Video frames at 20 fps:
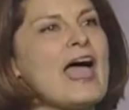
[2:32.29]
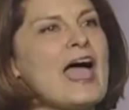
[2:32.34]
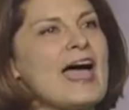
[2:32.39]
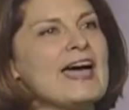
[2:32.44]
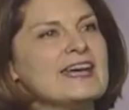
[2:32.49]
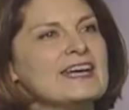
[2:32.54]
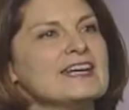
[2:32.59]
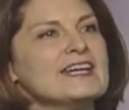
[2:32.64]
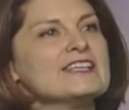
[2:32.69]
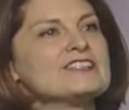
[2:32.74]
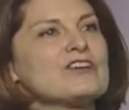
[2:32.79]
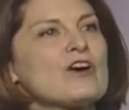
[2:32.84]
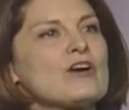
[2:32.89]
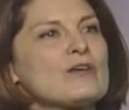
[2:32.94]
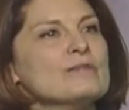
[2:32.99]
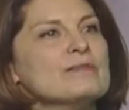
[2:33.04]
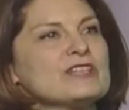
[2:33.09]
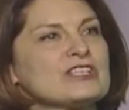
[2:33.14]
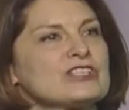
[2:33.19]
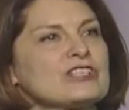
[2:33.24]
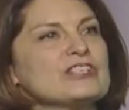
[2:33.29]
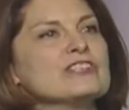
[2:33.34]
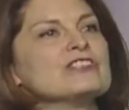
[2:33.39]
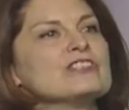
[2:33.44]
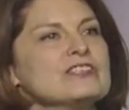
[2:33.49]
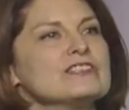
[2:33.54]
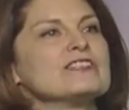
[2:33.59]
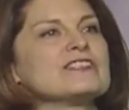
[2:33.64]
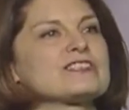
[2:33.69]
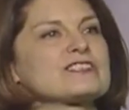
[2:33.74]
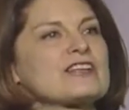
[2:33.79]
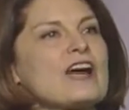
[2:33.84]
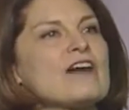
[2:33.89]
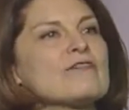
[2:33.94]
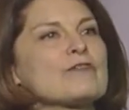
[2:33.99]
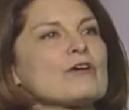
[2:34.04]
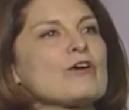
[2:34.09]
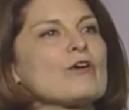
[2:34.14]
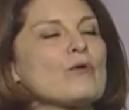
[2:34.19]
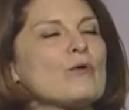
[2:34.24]
and it is our mission to
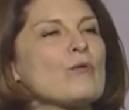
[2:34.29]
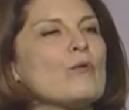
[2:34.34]
discover